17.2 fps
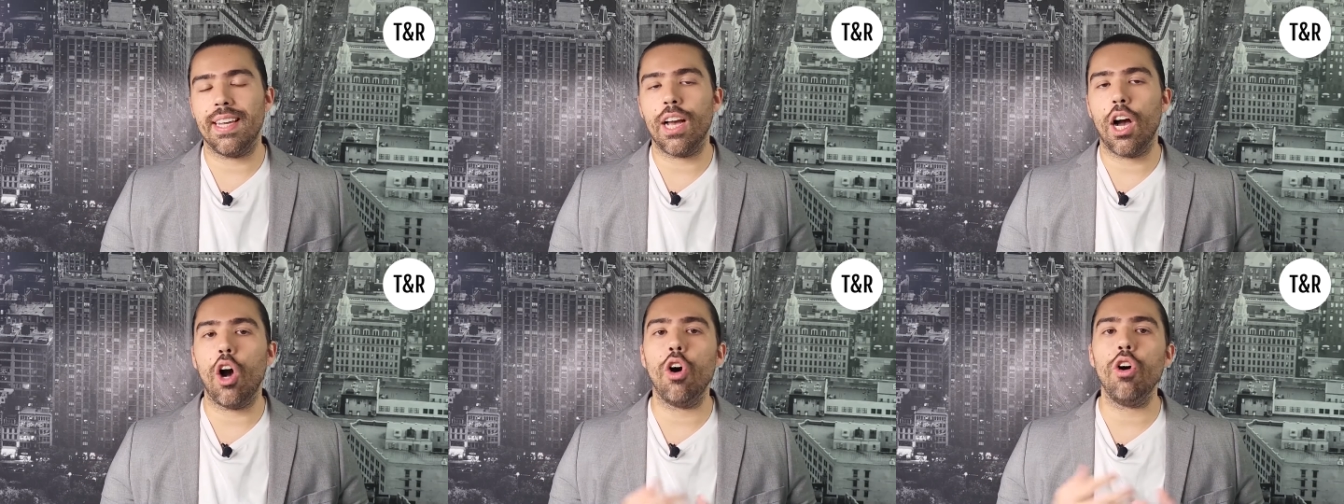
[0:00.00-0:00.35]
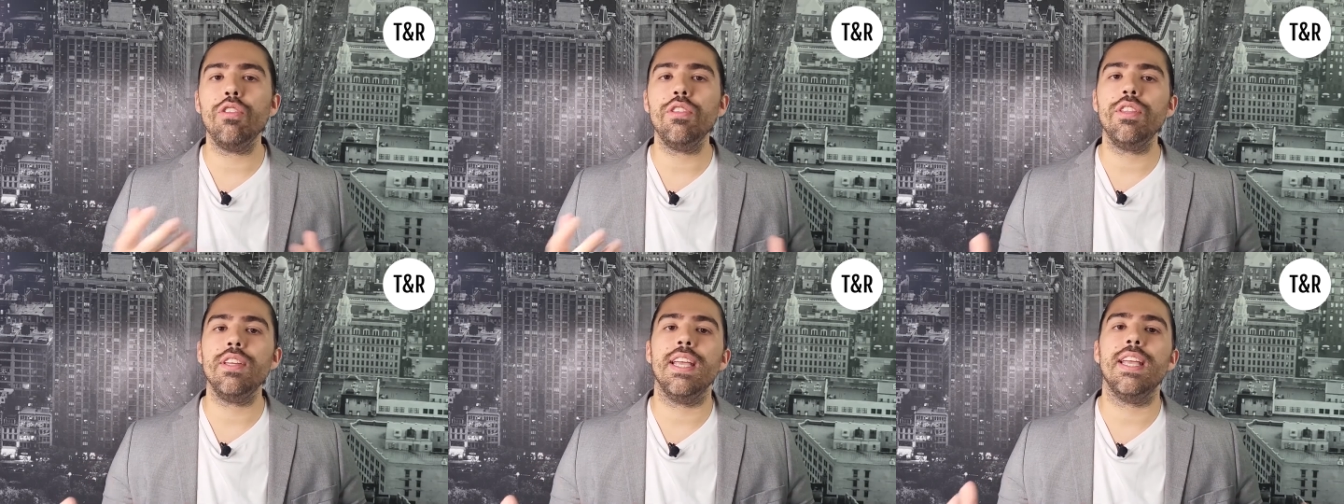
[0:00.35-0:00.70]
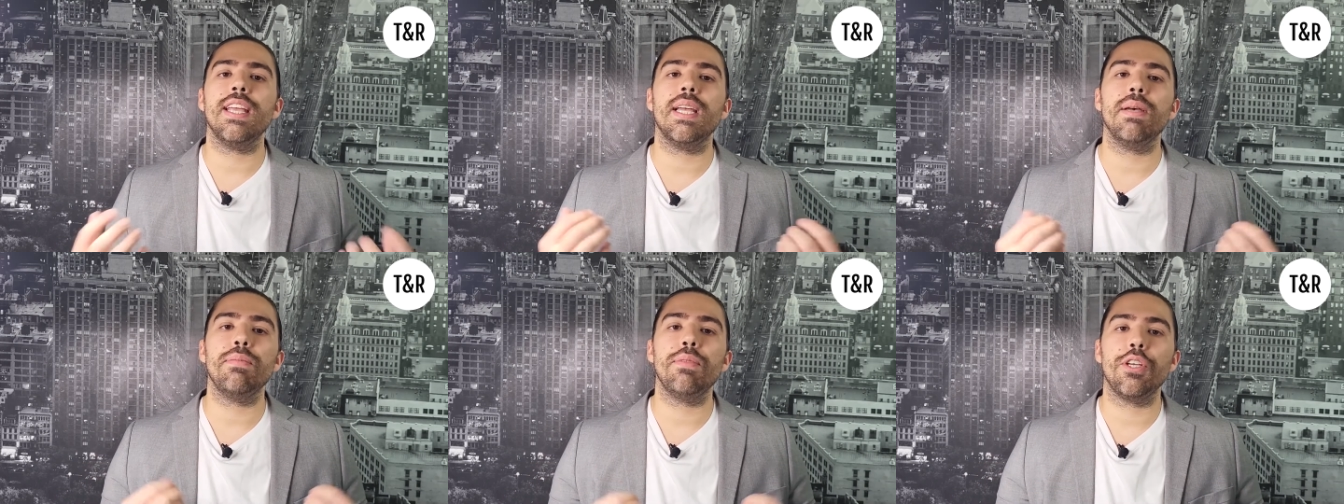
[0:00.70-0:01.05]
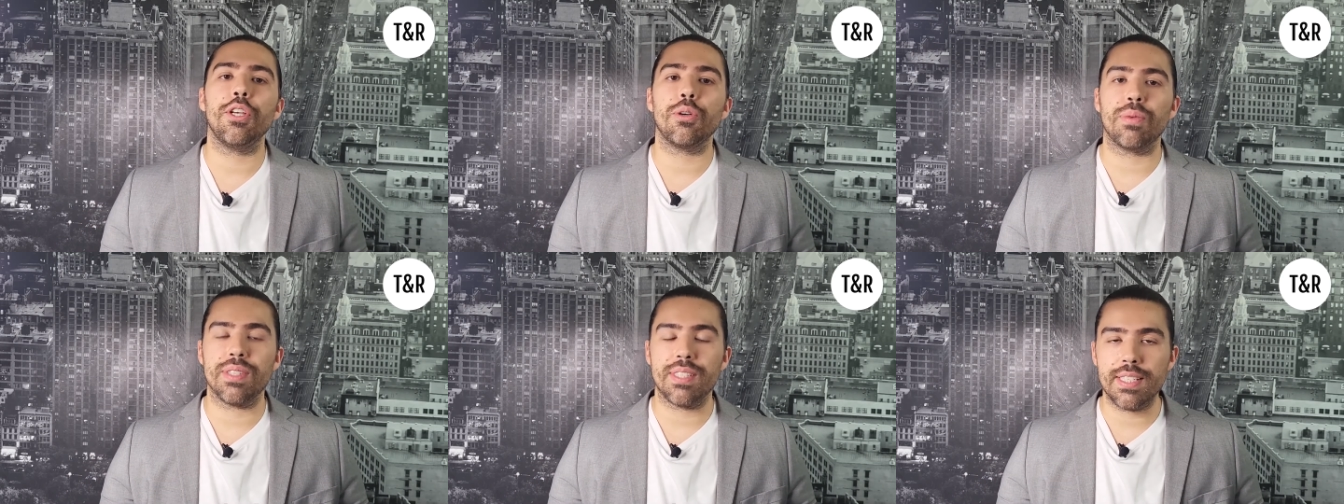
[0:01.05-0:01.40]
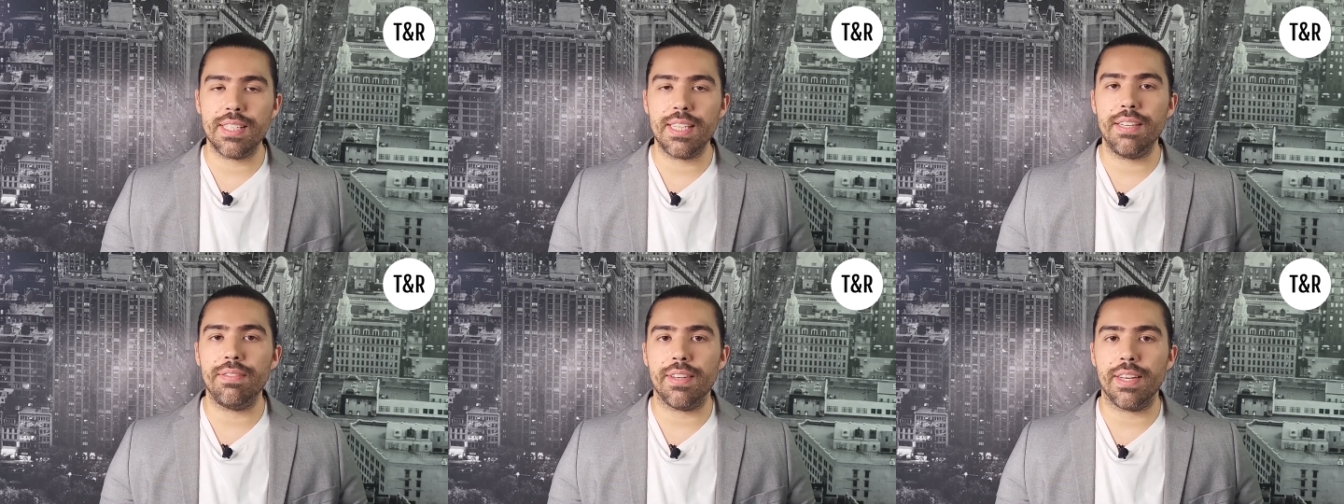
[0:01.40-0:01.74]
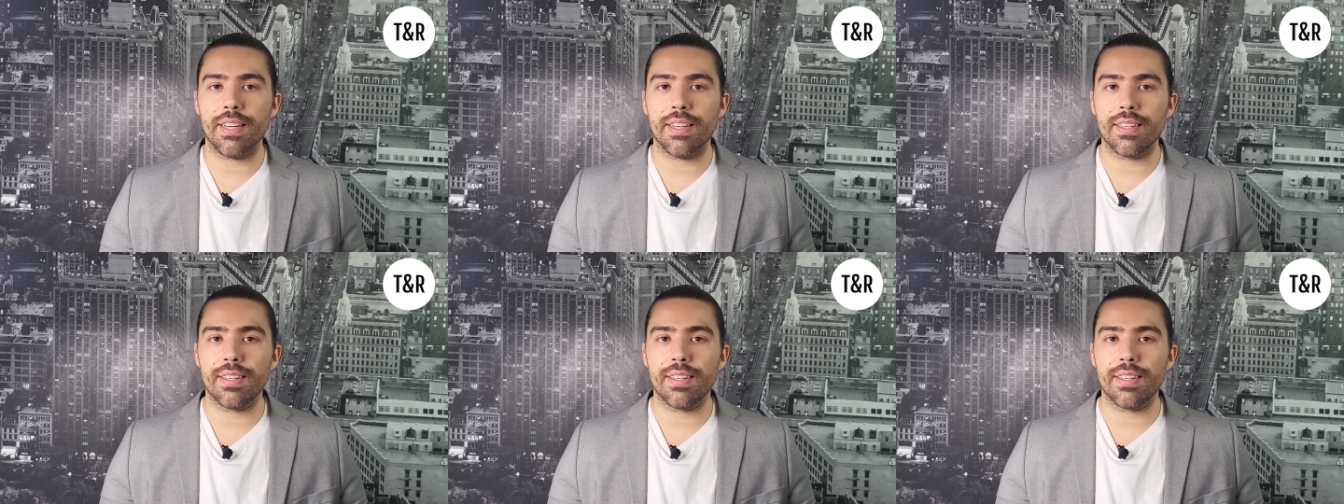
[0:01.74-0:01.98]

all the income that you're receiving